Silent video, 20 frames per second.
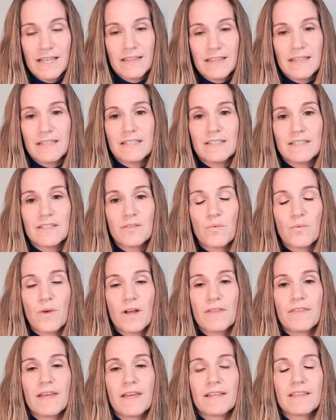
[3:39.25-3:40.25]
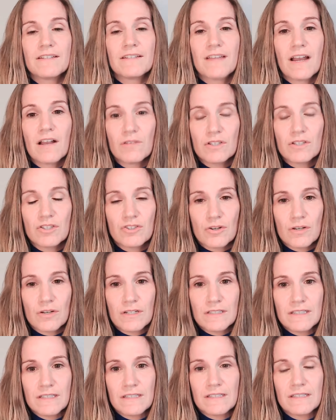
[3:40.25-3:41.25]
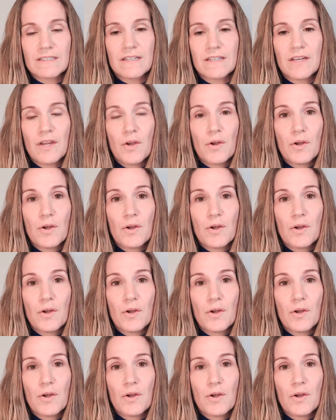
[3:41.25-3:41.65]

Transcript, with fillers: This is the one that the dental insurances